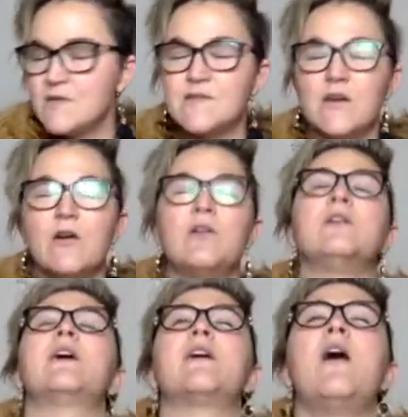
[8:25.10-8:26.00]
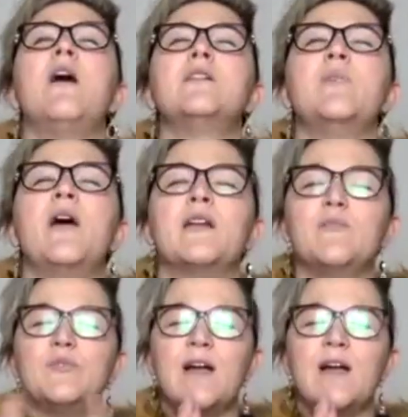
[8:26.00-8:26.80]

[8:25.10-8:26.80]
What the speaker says: So I call upon and